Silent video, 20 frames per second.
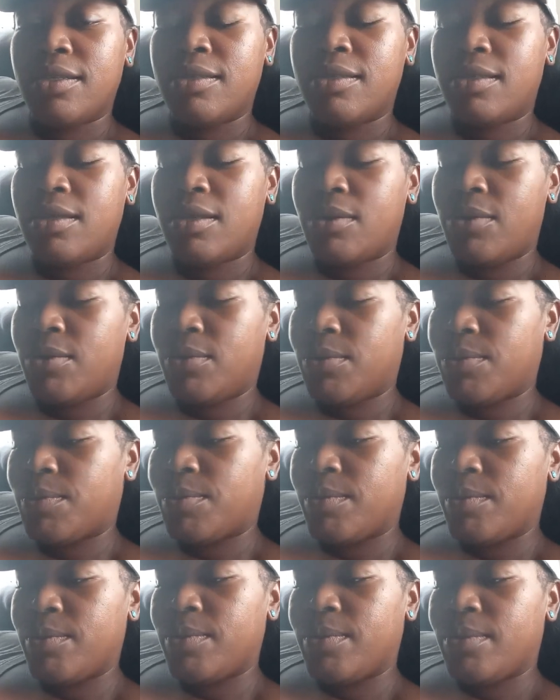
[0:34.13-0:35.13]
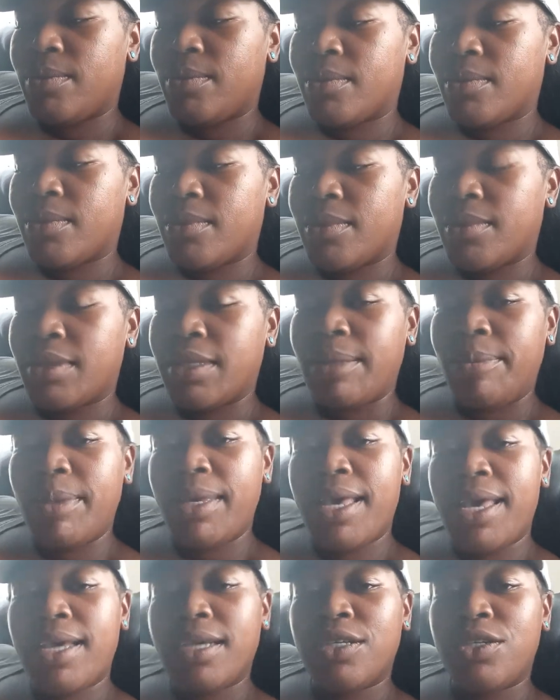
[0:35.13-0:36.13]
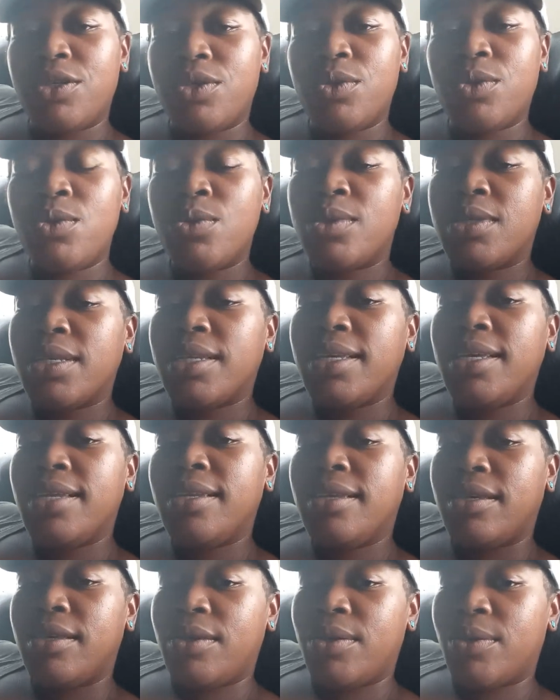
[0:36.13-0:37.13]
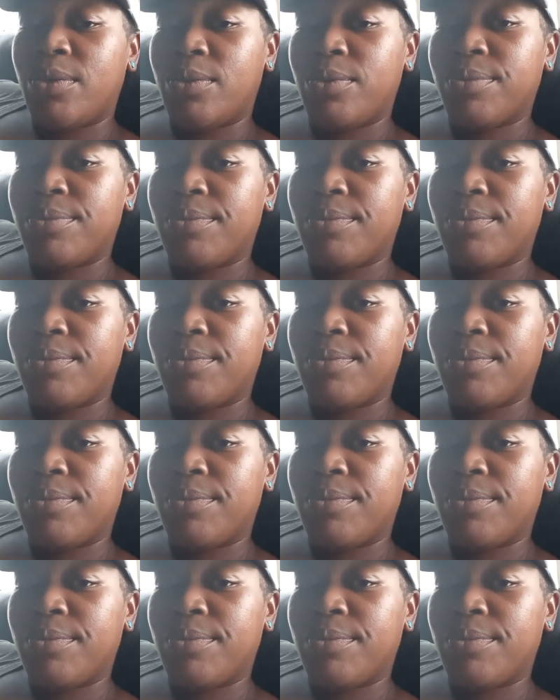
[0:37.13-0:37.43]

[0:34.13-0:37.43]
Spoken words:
So, let me ask you, who's leading you?